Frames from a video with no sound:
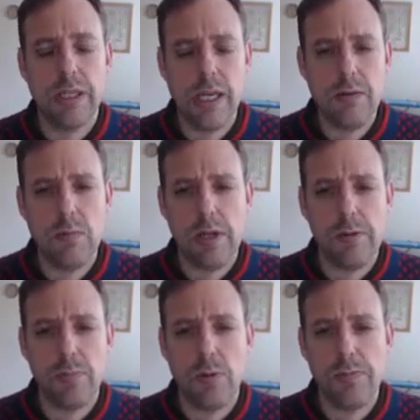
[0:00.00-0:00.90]
Again, one
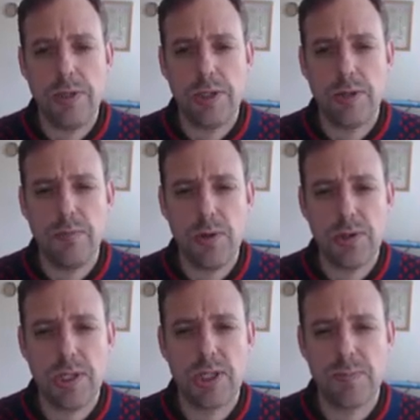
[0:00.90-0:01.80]
of the problems is the
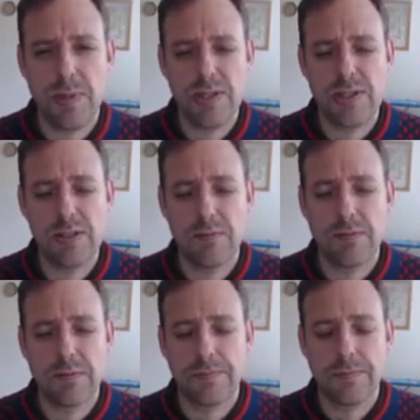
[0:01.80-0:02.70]
most
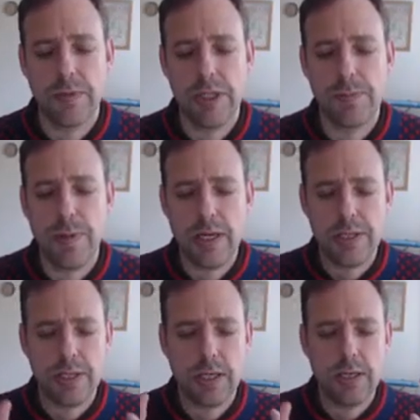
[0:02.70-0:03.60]
expensive. It's
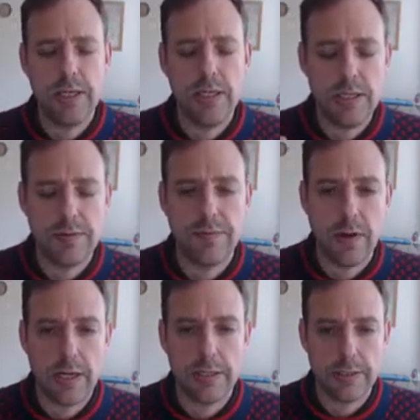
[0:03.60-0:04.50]
better to clearly
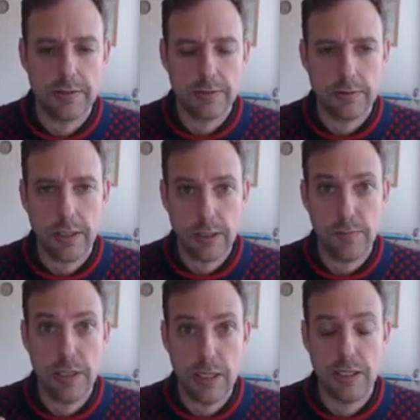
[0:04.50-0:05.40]
define it at
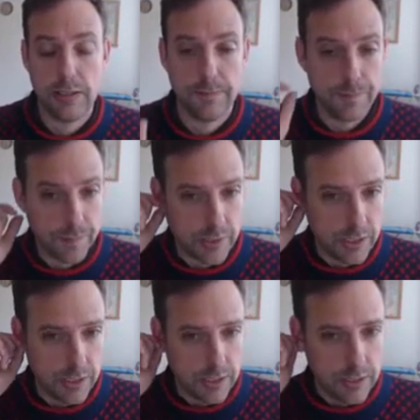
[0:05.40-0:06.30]
the beginning.
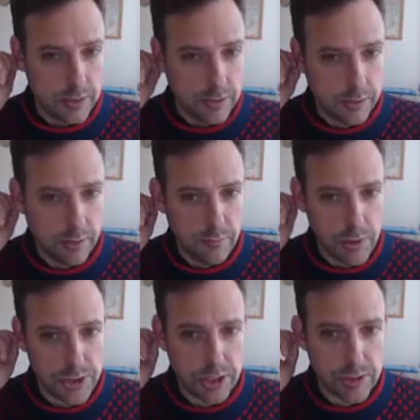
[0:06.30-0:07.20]
The
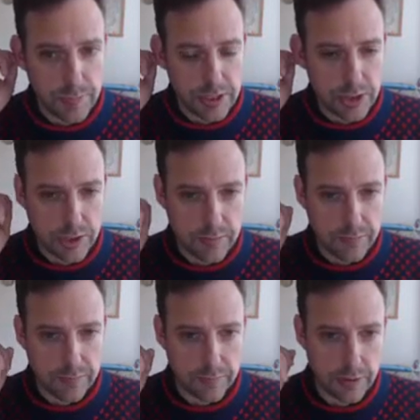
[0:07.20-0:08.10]
most
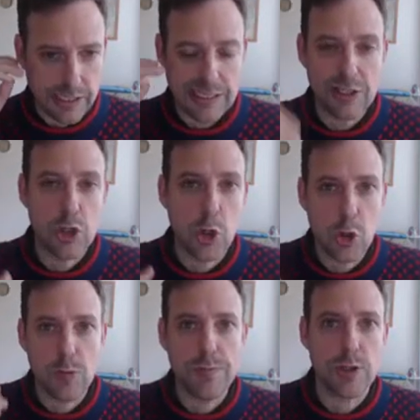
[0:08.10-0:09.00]
expensive in
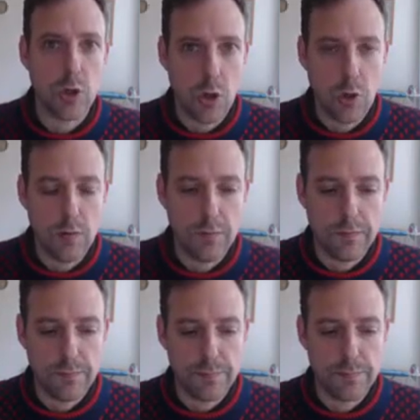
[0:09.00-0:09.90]
terms
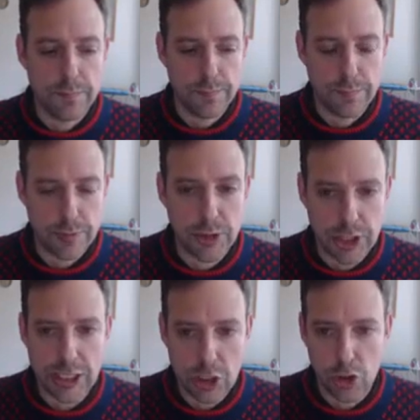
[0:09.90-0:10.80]
of
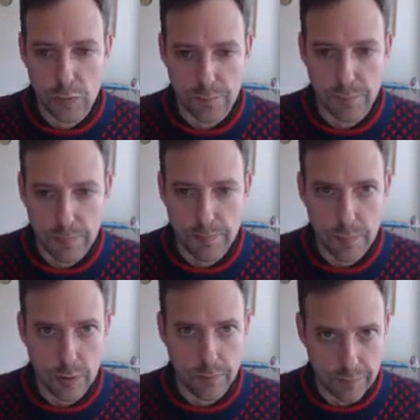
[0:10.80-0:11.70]
percentage
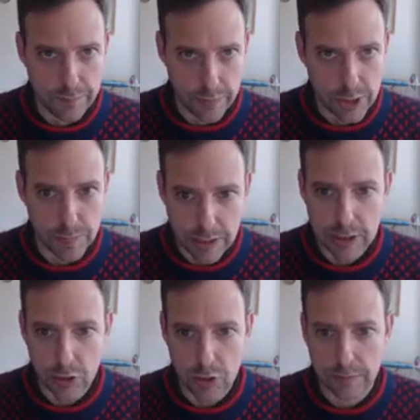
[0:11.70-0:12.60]
of
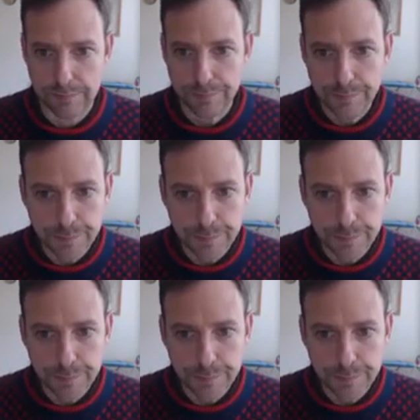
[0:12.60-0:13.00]
expenditure